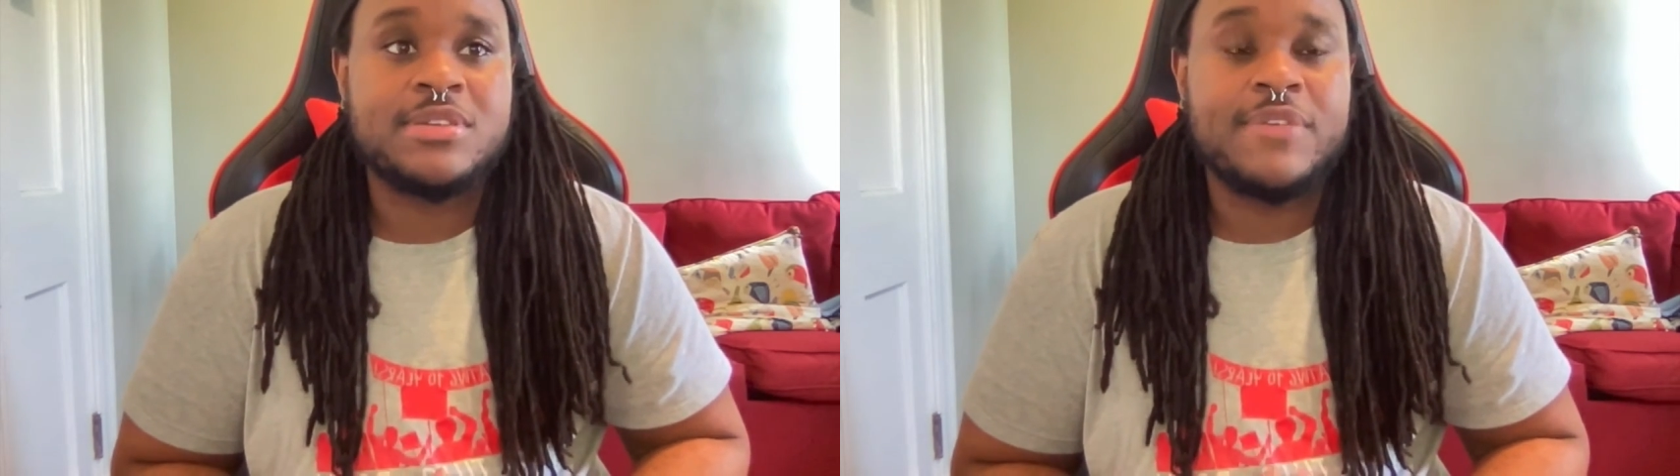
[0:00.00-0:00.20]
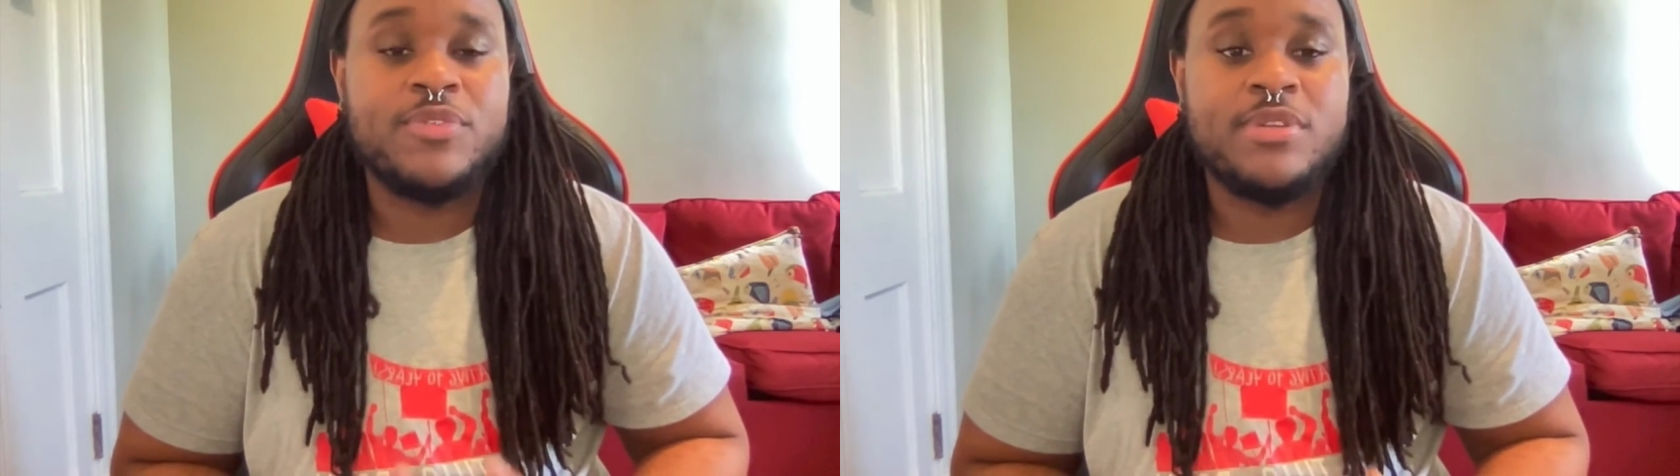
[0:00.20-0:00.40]

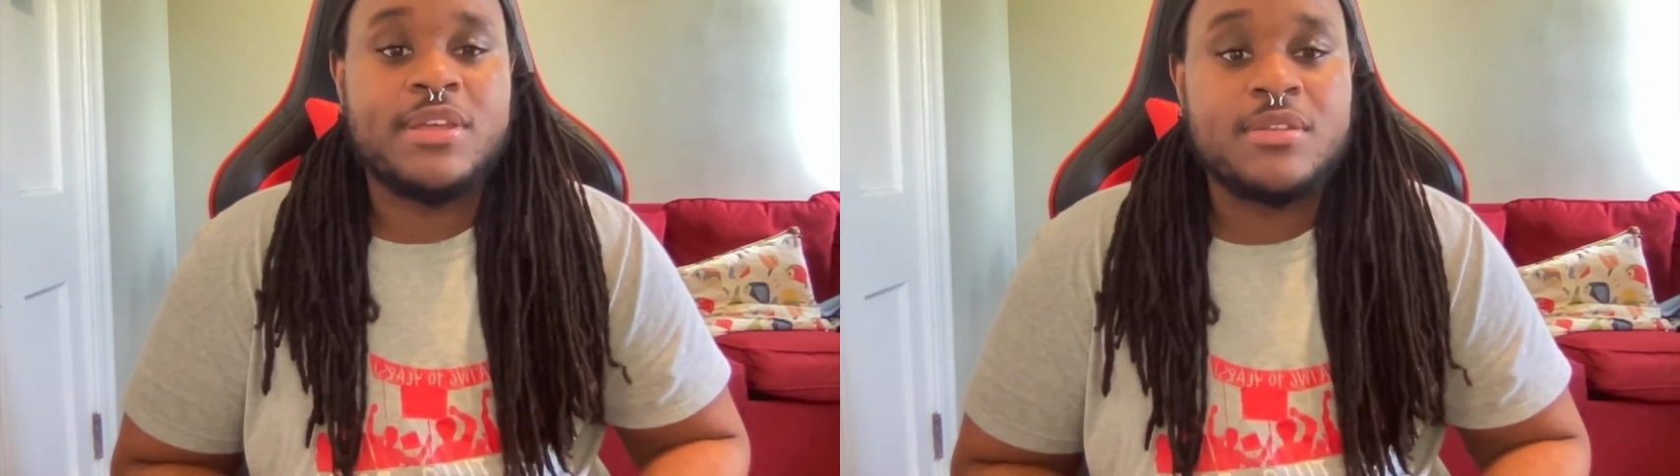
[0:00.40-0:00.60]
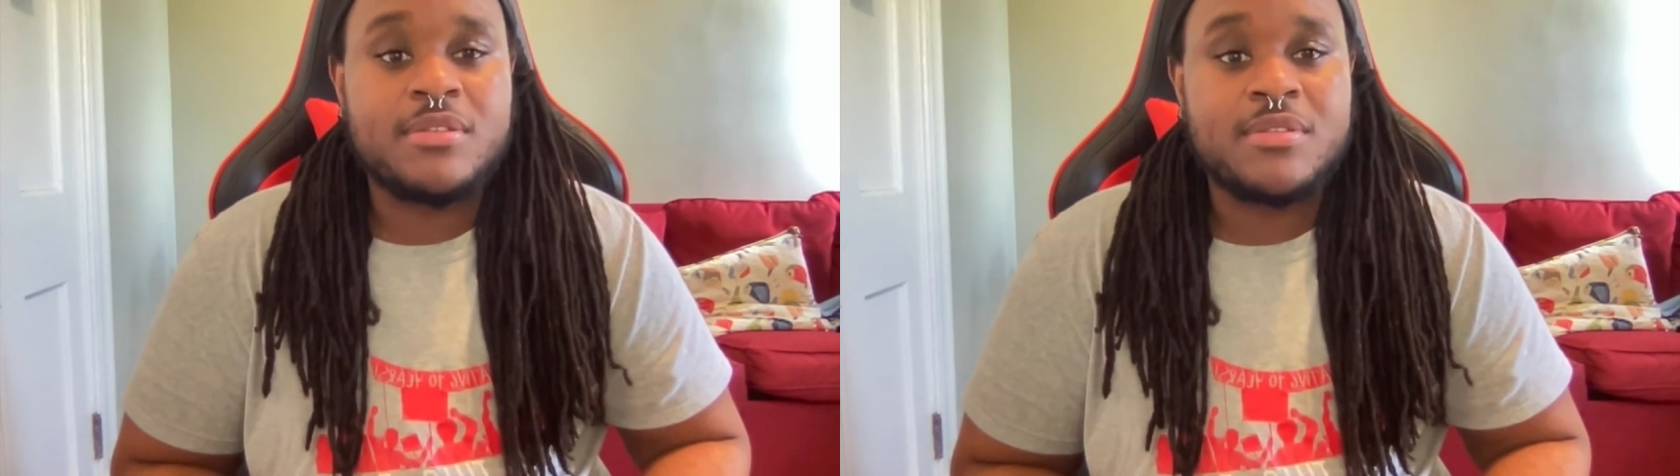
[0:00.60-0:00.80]
If you
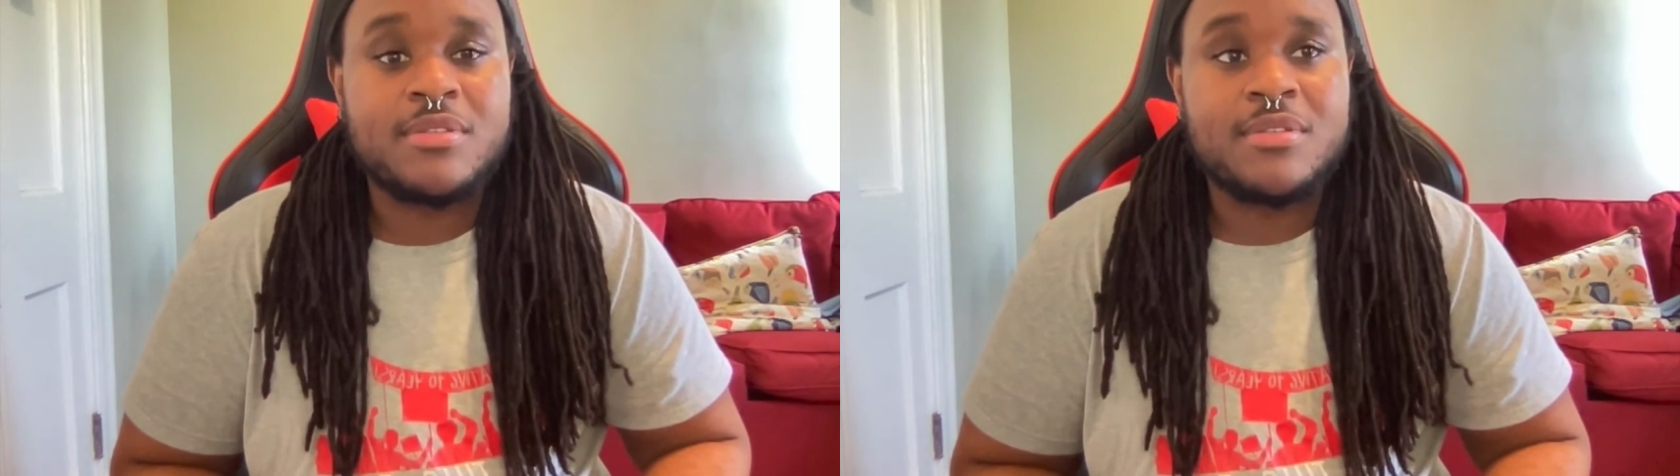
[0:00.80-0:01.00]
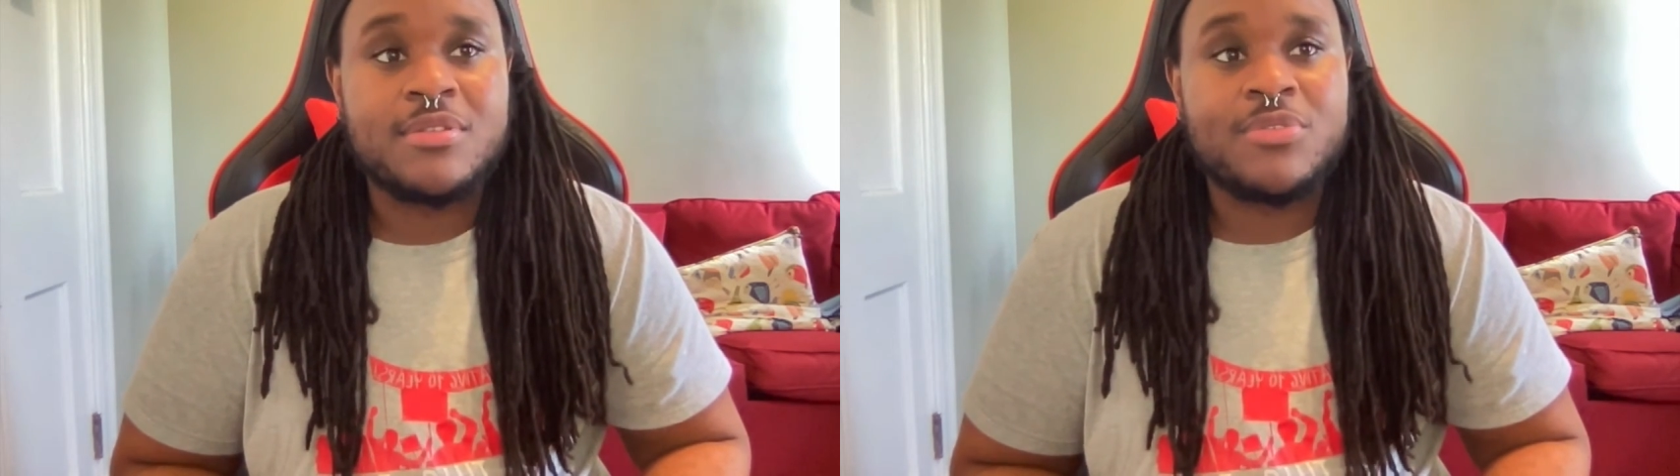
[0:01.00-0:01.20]
didn't,
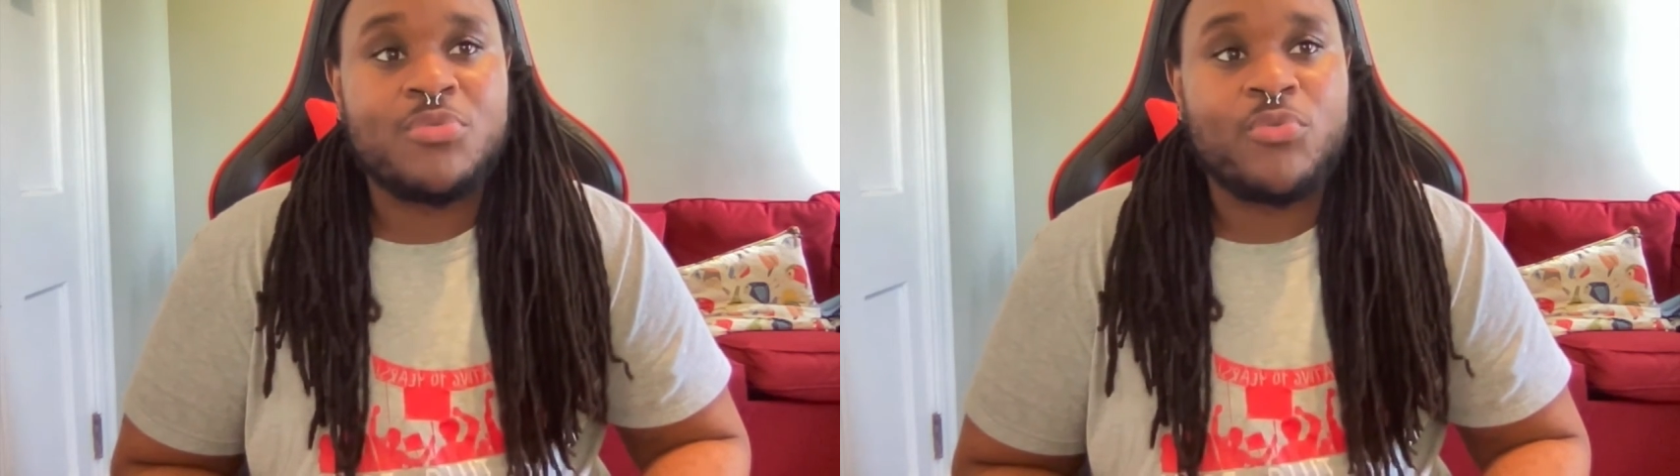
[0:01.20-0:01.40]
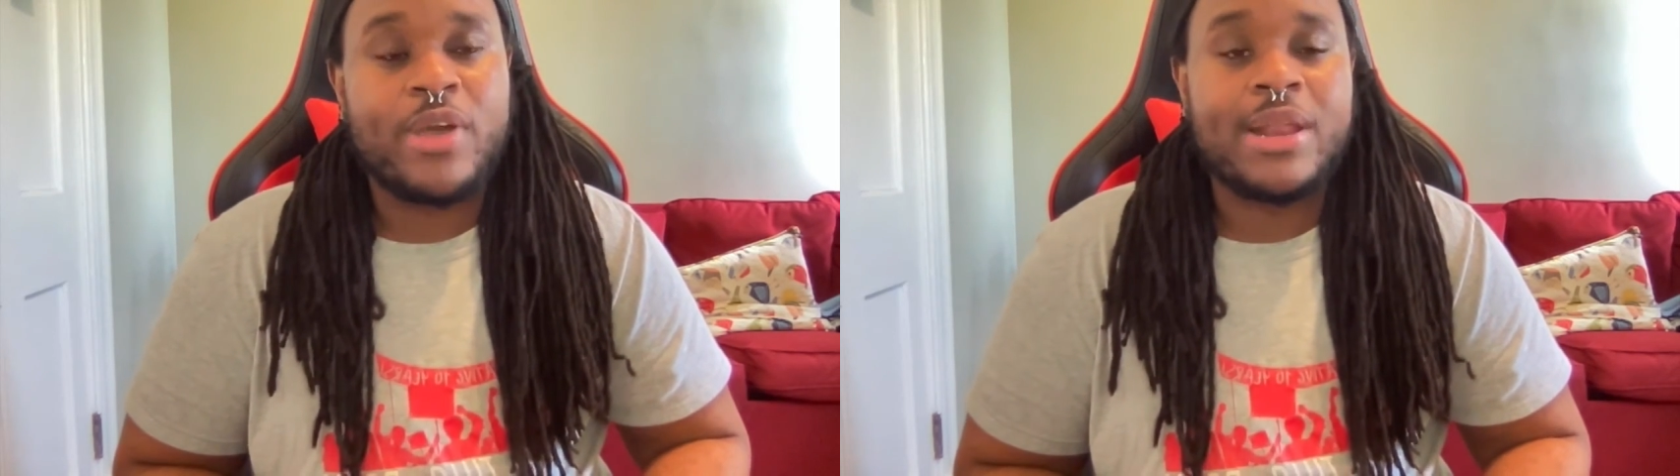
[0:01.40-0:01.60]
write